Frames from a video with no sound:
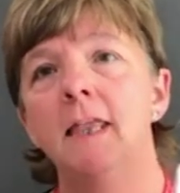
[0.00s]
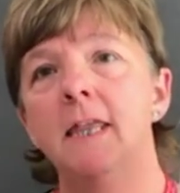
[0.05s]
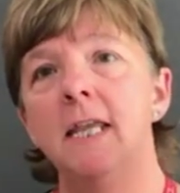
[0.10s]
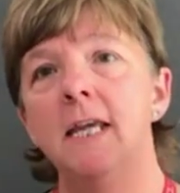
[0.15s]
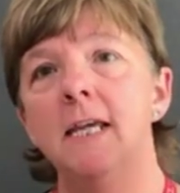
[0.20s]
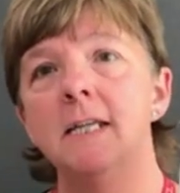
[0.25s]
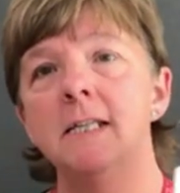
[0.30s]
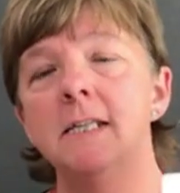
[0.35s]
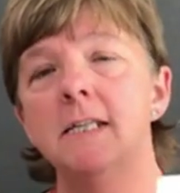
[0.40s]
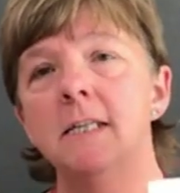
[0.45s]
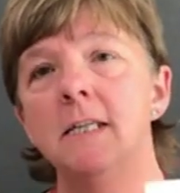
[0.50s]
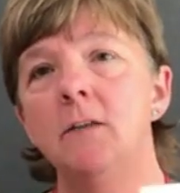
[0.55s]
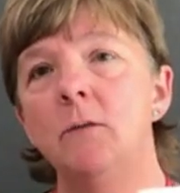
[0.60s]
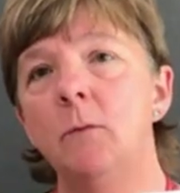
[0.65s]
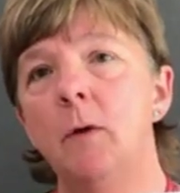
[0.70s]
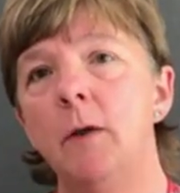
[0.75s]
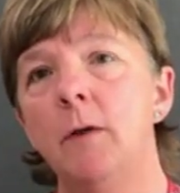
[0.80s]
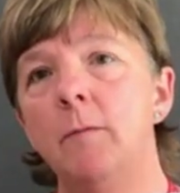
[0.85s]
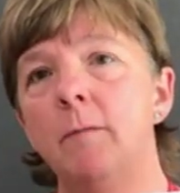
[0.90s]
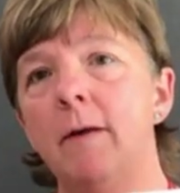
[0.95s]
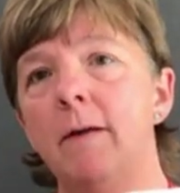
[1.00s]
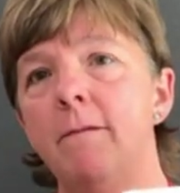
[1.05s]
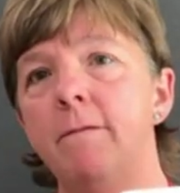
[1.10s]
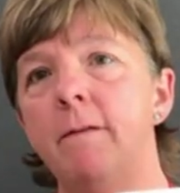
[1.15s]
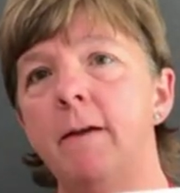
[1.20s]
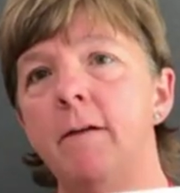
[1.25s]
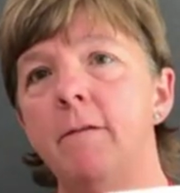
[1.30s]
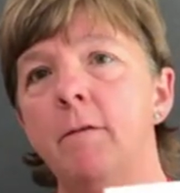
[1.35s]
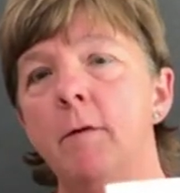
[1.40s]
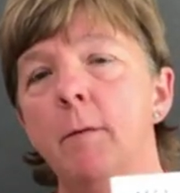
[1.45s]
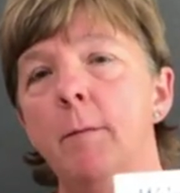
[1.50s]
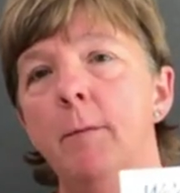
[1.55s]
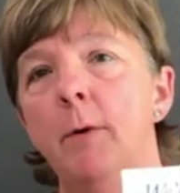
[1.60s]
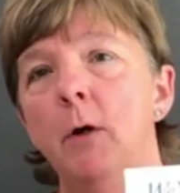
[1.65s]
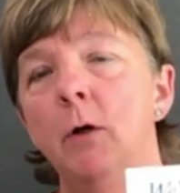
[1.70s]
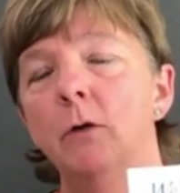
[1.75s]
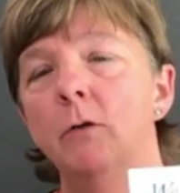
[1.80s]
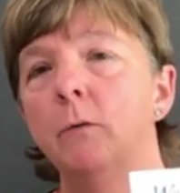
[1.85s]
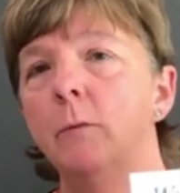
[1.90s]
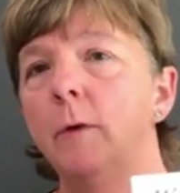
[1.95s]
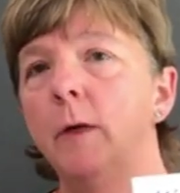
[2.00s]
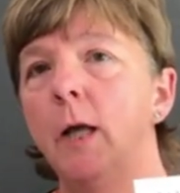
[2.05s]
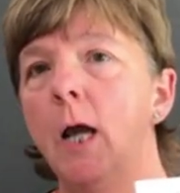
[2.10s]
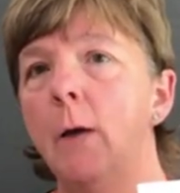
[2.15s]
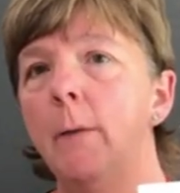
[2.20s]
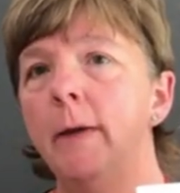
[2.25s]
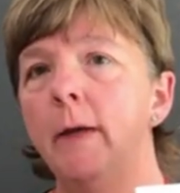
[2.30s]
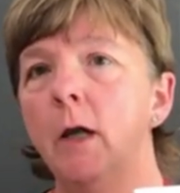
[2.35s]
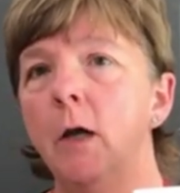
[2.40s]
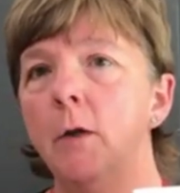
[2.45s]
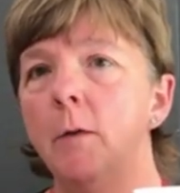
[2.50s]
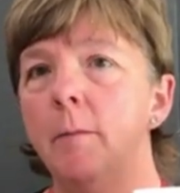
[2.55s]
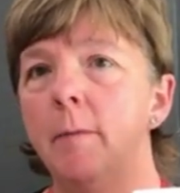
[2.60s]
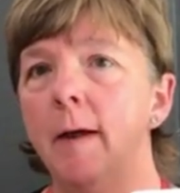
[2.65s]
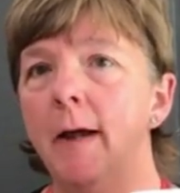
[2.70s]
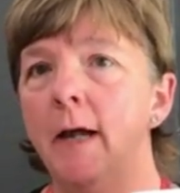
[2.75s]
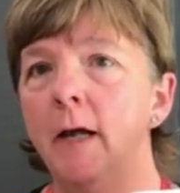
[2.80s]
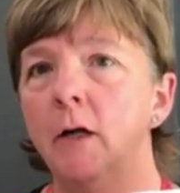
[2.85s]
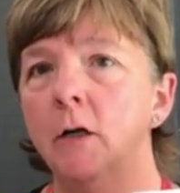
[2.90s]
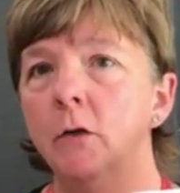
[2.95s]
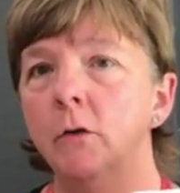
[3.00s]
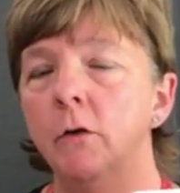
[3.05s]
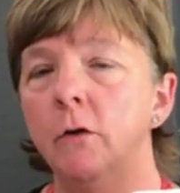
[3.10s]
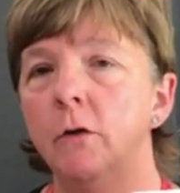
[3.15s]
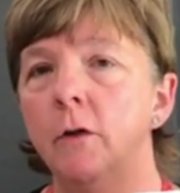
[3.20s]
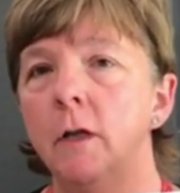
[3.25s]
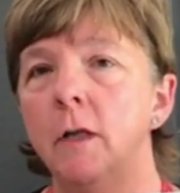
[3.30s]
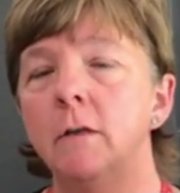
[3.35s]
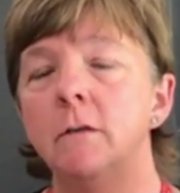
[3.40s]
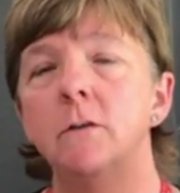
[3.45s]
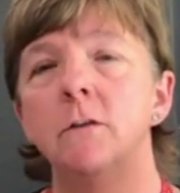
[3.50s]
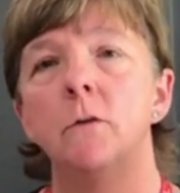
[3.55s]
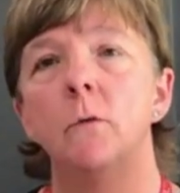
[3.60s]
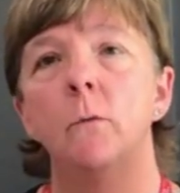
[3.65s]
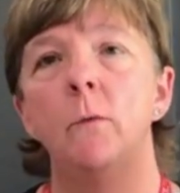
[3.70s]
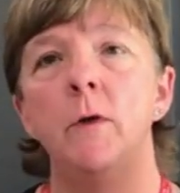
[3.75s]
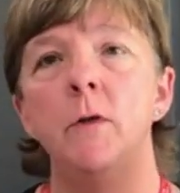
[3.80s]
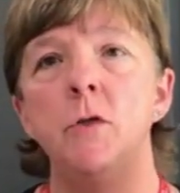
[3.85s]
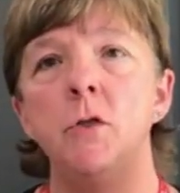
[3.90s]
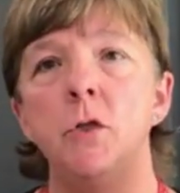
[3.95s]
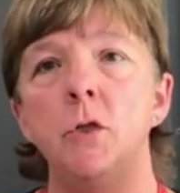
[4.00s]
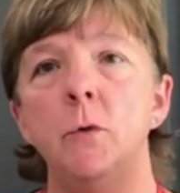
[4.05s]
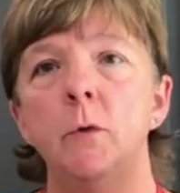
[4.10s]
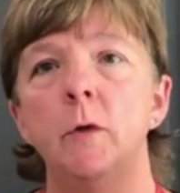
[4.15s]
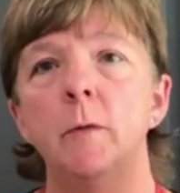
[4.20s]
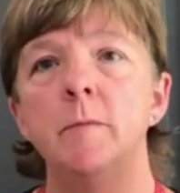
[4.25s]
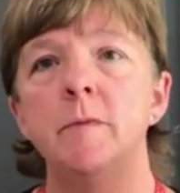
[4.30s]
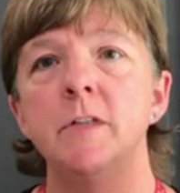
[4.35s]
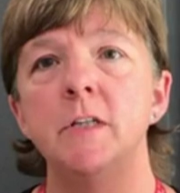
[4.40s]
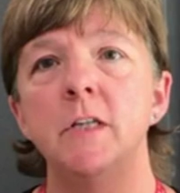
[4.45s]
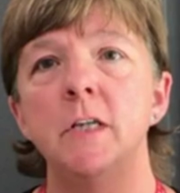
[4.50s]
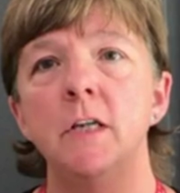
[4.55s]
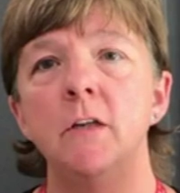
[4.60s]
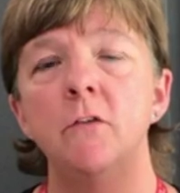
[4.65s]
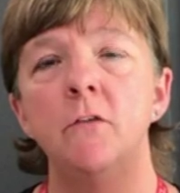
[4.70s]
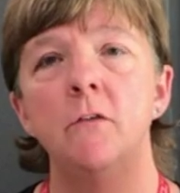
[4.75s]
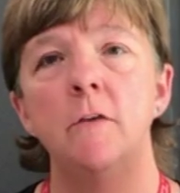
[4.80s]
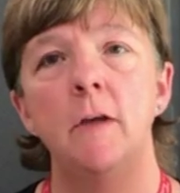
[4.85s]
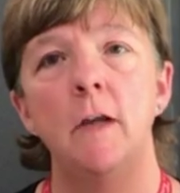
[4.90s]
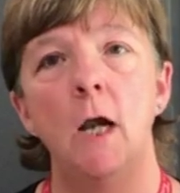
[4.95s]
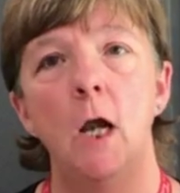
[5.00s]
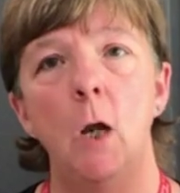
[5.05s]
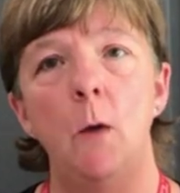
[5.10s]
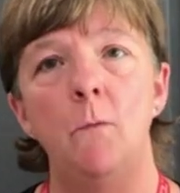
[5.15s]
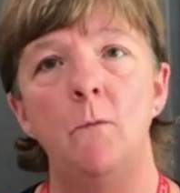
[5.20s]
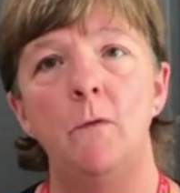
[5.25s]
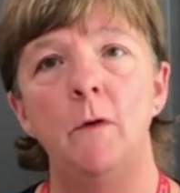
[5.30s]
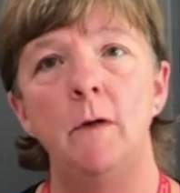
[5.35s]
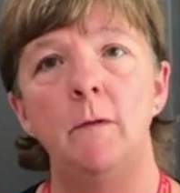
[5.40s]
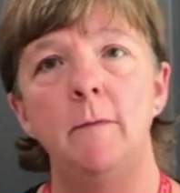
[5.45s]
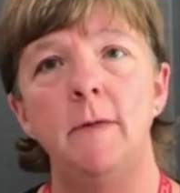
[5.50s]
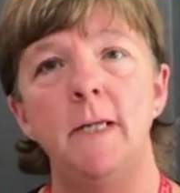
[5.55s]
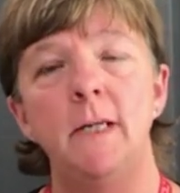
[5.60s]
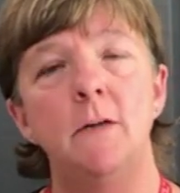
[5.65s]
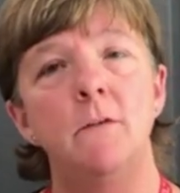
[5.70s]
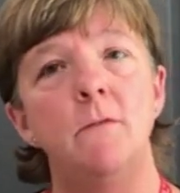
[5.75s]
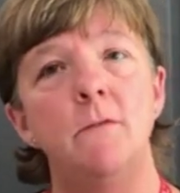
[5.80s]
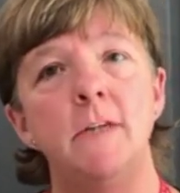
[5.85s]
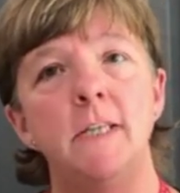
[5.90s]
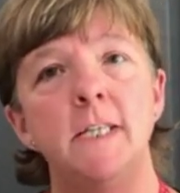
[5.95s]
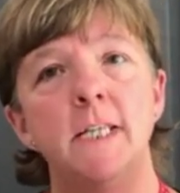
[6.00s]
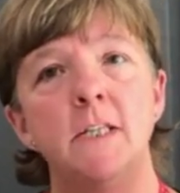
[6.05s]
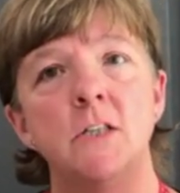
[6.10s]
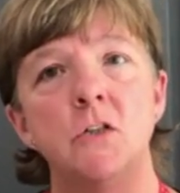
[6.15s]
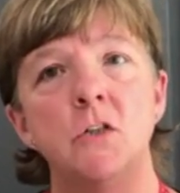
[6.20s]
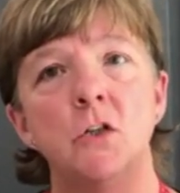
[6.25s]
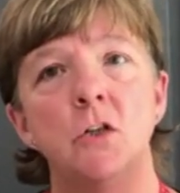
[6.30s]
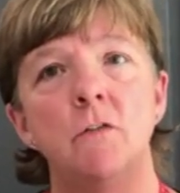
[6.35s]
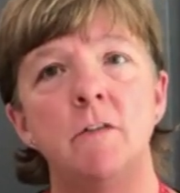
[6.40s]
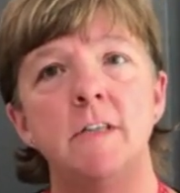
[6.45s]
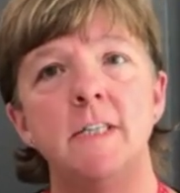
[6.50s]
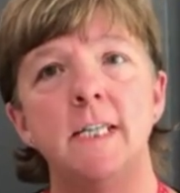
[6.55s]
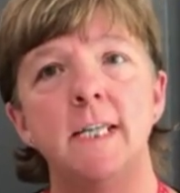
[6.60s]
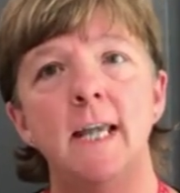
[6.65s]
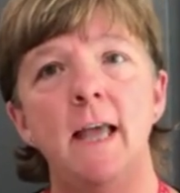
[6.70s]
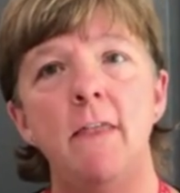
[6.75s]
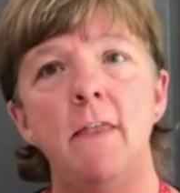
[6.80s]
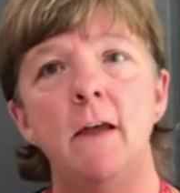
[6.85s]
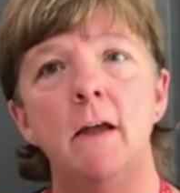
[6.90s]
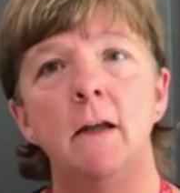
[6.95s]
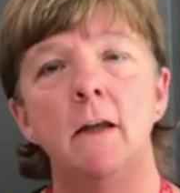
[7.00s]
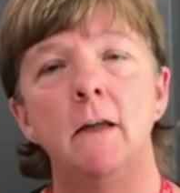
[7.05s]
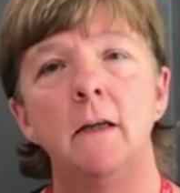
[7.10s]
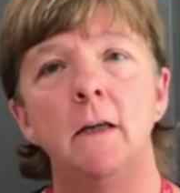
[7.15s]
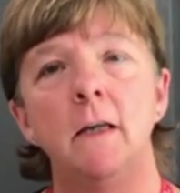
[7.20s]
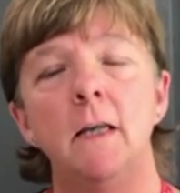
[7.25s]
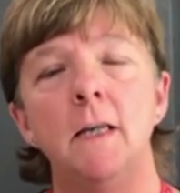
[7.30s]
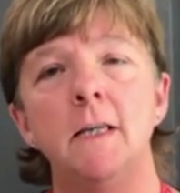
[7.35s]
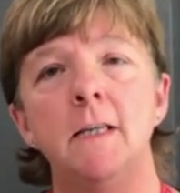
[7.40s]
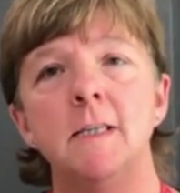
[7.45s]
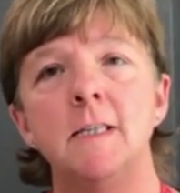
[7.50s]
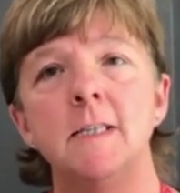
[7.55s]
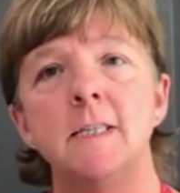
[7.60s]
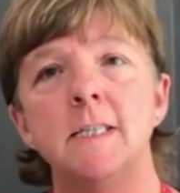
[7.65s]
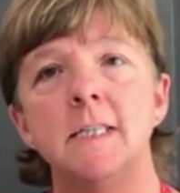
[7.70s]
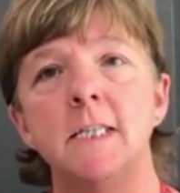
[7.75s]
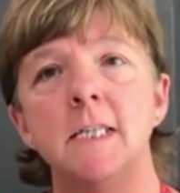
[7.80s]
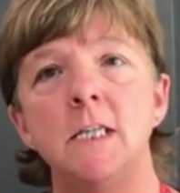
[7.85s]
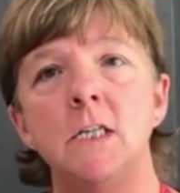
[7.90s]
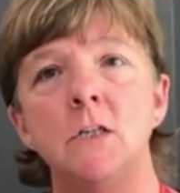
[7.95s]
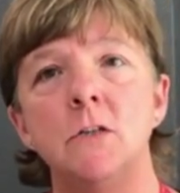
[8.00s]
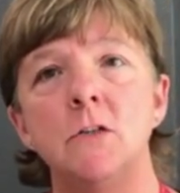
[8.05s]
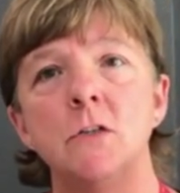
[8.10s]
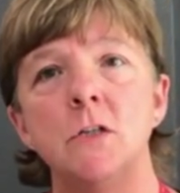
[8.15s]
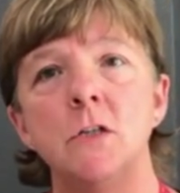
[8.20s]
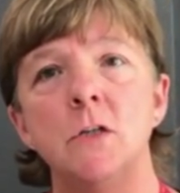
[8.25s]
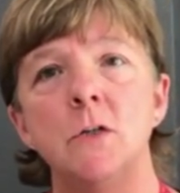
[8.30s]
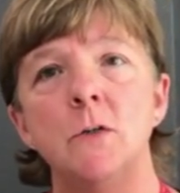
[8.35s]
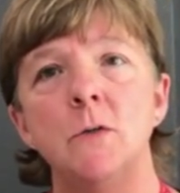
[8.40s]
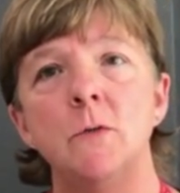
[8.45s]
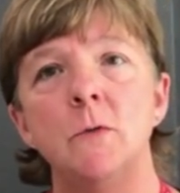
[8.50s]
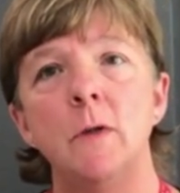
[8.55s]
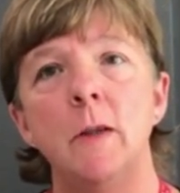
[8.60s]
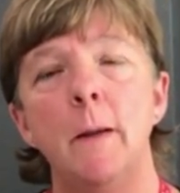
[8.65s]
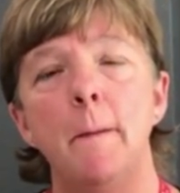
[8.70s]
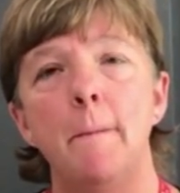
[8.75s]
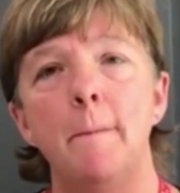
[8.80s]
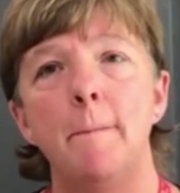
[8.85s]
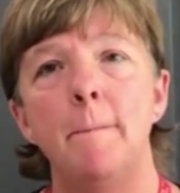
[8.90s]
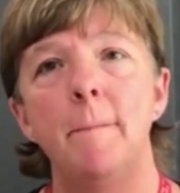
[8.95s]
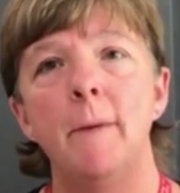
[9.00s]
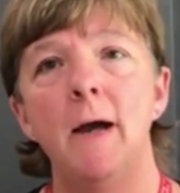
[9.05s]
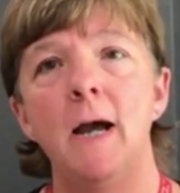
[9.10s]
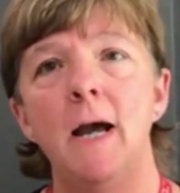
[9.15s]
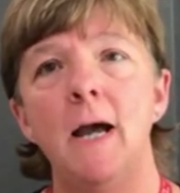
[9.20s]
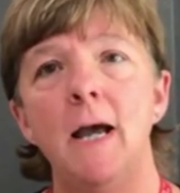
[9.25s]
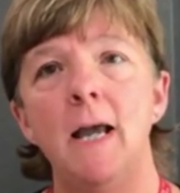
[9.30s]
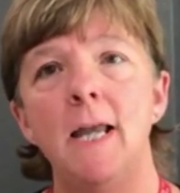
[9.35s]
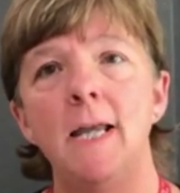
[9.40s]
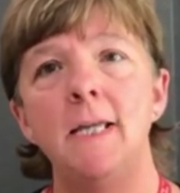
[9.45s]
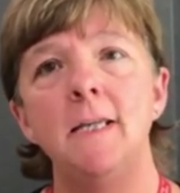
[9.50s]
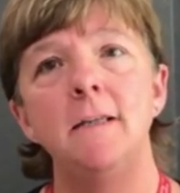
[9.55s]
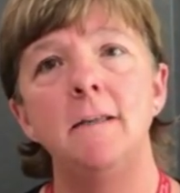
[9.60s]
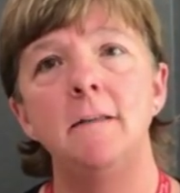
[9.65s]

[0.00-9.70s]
This is one of my favourite books. We're going on a bear hunt. When you come to nursery, hopefully we can read this story together. See you soon. Bye.